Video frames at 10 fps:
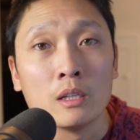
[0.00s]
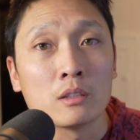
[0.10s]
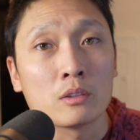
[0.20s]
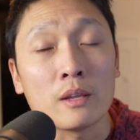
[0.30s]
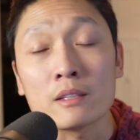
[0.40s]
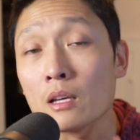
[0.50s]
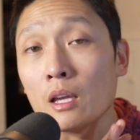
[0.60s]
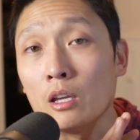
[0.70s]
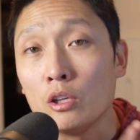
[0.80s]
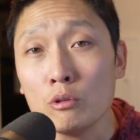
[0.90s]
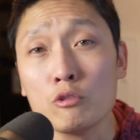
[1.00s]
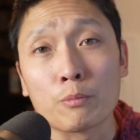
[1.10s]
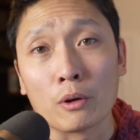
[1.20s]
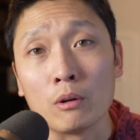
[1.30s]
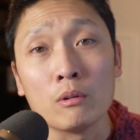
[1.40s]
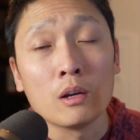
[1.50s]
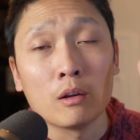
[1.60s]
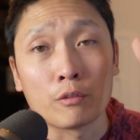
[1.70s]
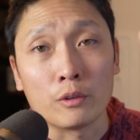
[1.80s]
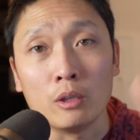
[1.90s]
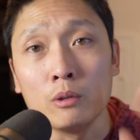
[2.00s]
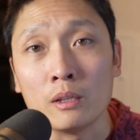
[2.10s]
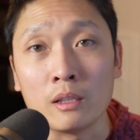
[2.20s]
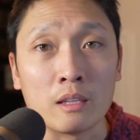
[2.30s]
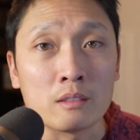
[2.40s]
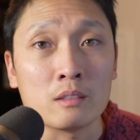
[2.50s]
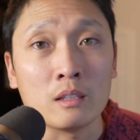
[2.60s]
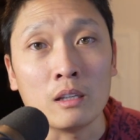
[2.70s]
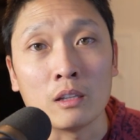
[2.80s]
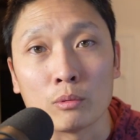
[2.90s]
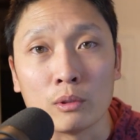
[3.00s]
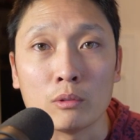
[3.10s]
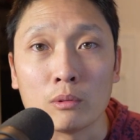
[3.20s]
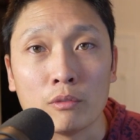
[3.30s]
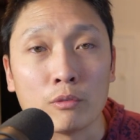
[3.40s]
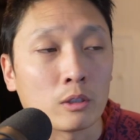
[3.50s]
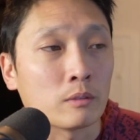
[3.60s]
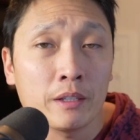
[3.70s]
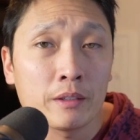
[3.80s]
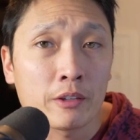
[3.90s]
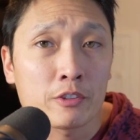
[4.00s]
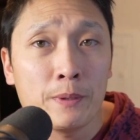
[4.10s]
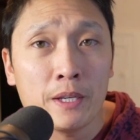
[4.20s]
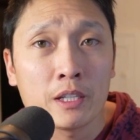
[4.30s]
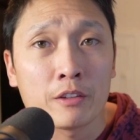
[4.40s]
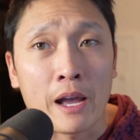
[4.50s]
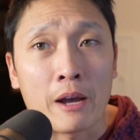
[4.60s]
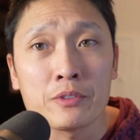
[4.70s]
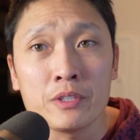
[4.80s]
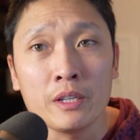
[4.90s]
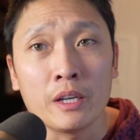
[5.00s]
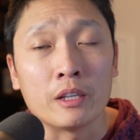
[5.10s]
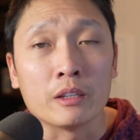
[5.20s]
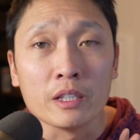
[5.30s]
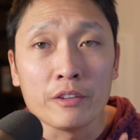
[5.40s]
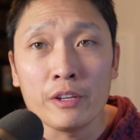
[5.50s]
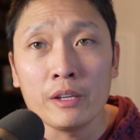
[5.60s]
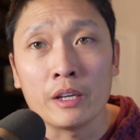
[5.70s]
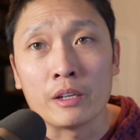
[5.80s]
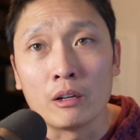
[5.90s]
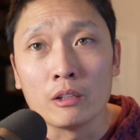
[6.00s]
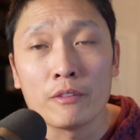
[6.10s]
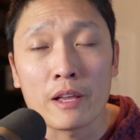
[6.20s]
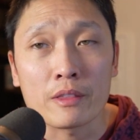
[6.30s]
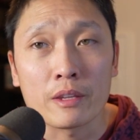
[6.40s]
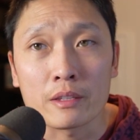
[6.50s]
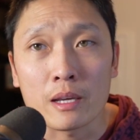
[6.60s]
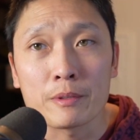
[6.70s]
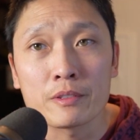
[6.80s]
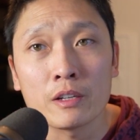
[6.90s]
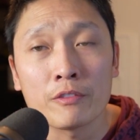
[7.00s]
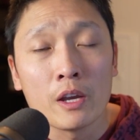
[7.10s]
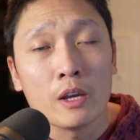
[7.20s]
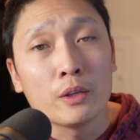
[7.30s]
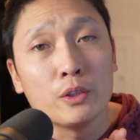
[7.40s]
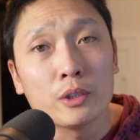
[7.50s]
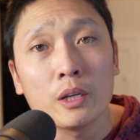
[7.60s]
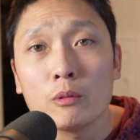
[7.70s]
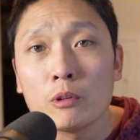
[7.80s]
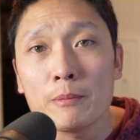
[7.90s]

So that's a huge pro for you in Kansas City in 2024. Now, speaking of housing and living and all of that type of stuff, you're going to want to